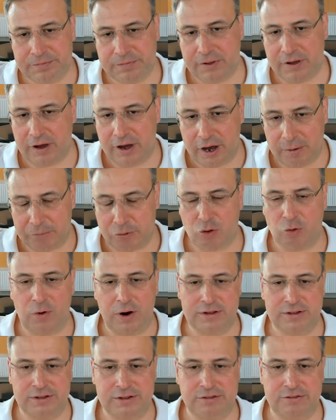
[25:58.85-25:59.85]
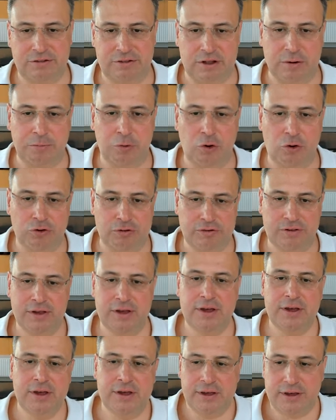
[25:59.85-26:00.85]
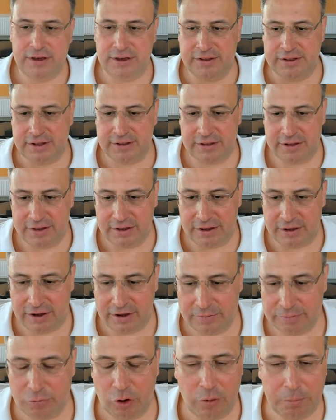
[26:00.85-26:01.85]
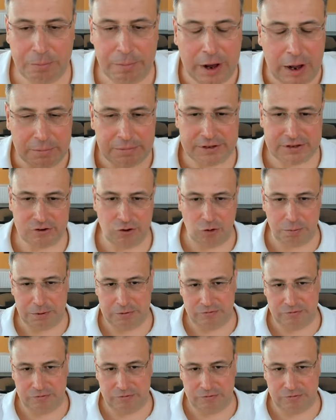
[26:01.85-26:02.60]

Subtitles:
I provided support in a publicly open